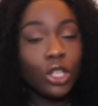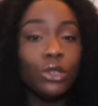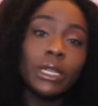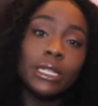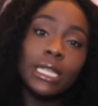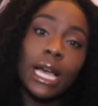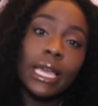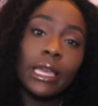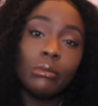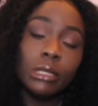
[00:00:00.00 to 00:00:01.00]
You can
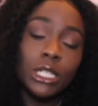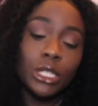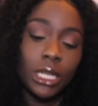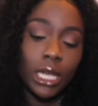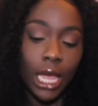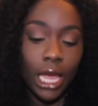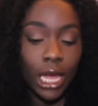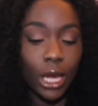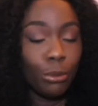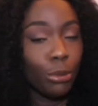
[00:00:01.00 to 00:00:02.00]
dye it, bleach it,
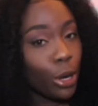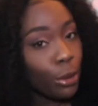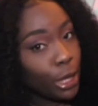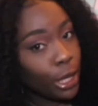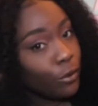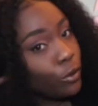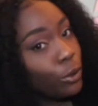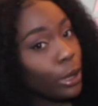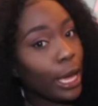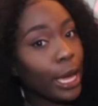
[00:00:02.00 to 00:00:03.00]
and perm it if you
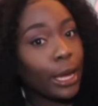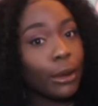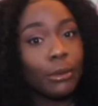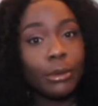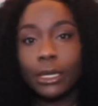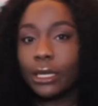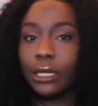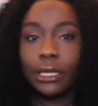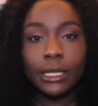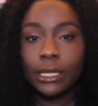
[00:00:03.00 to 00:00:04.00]
like, but
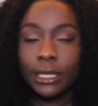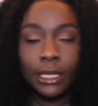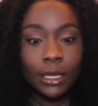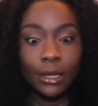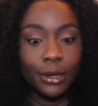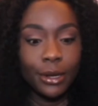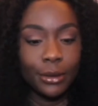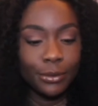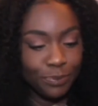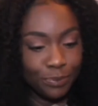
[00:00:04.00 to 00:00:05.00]
no.
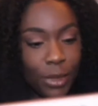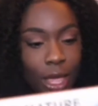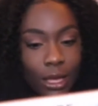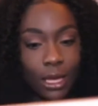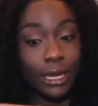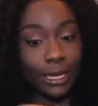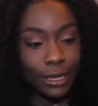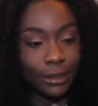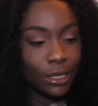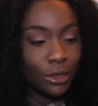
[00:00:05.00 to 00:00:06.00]

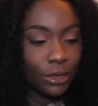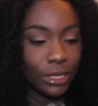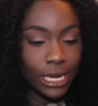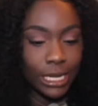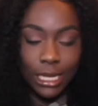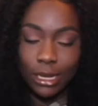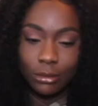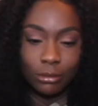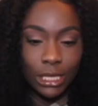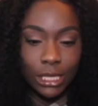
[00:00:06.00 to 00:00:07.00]
Again, I told you guys I
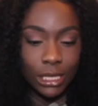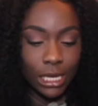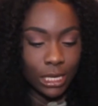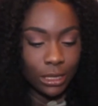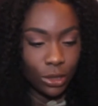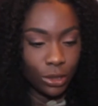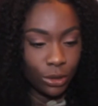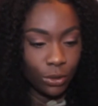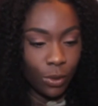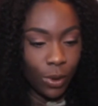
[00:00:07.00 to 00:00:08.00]
don't bleach yet,
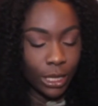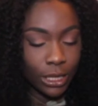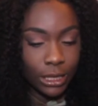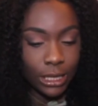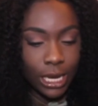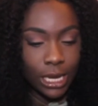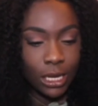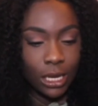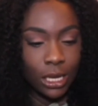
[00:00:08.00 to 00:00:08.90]
so we're working on that.